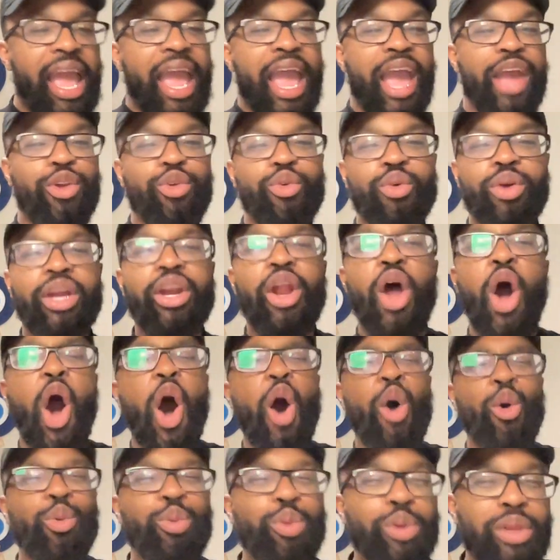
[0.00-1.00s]
and you can
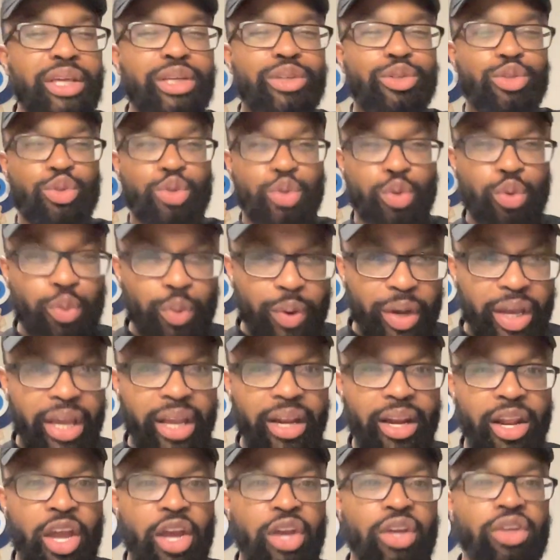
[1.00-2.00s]
only do
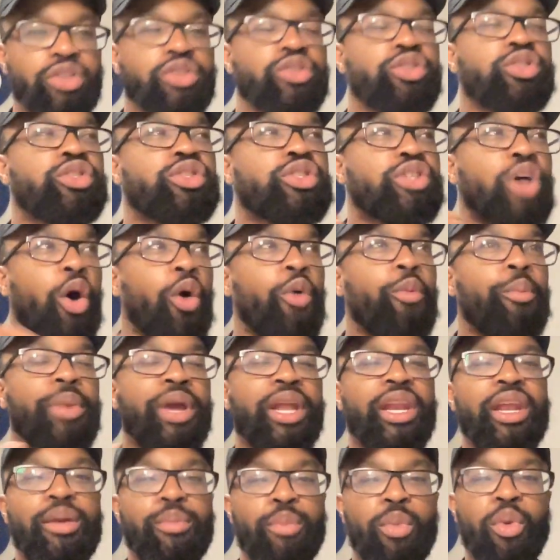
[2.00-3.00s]
it so
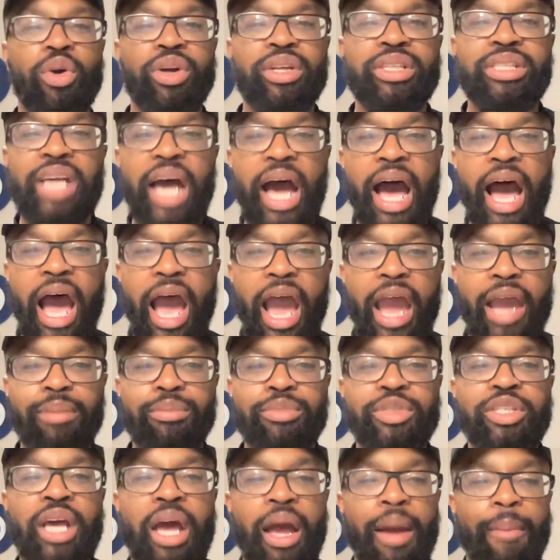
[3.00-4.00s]
many more
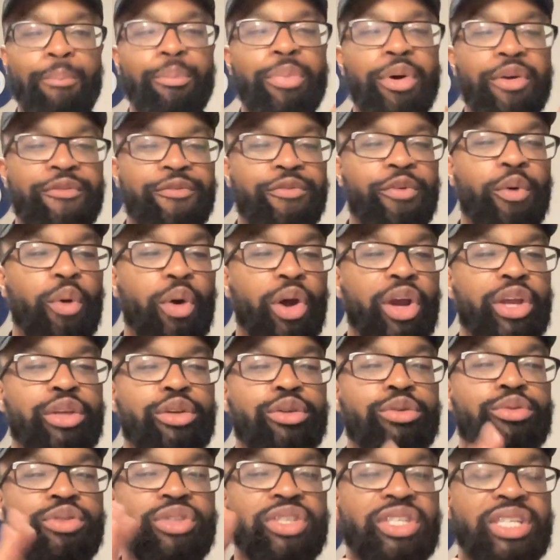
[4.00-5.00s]
times before
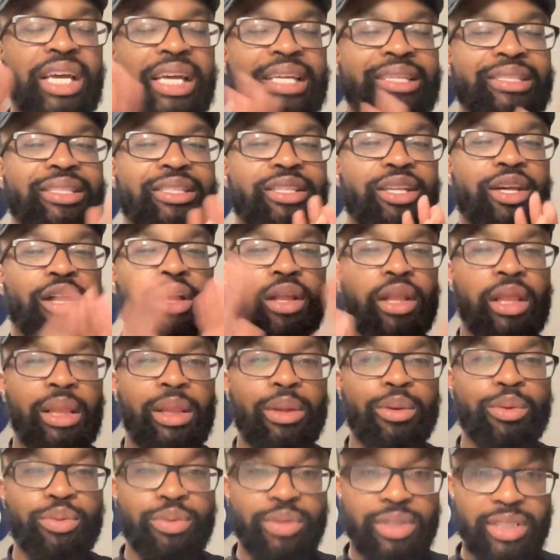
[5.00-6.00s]
you just
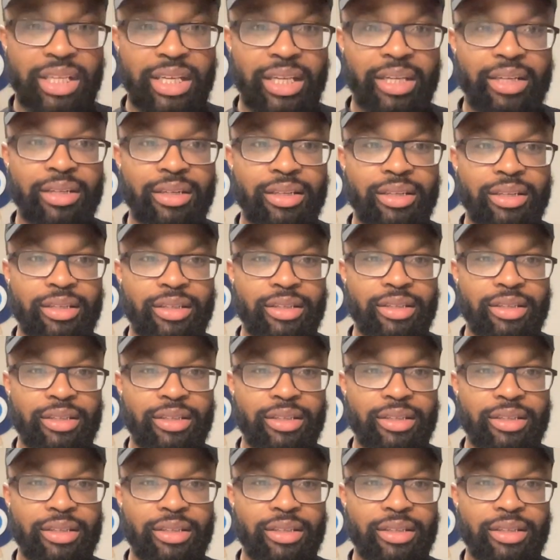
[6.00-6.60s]
lose it.